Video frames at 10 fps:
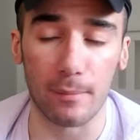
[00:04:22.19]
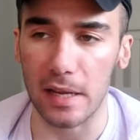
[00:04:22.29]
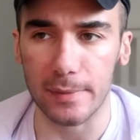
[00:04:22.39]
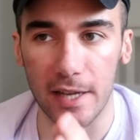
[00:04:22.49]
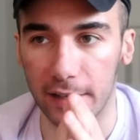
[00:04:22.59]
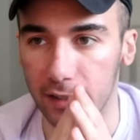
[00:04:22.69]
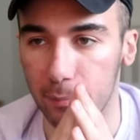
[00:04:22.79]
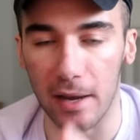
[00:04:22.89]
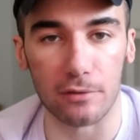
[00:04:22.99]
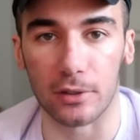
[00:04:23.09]
Maybe I
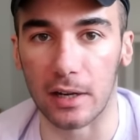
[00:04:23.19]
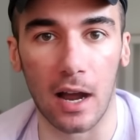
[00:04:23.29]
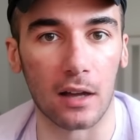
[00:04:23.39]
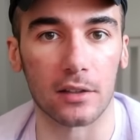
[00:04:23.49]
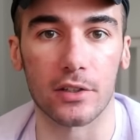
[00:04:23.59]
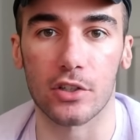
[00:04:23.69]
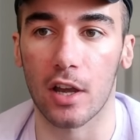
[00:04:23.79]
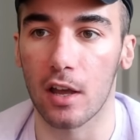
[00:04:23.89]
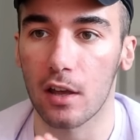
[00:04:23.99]
could pay for college.